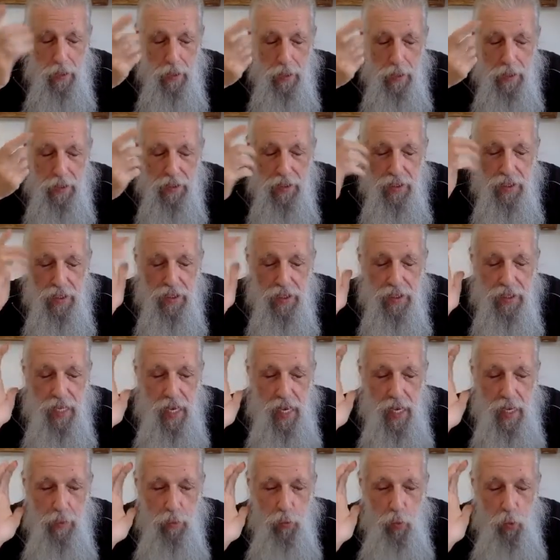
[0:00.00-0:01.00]
is the
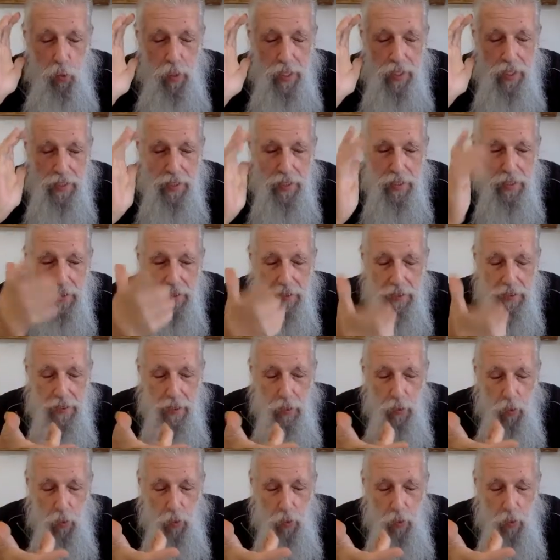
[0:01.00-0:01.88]
same witness that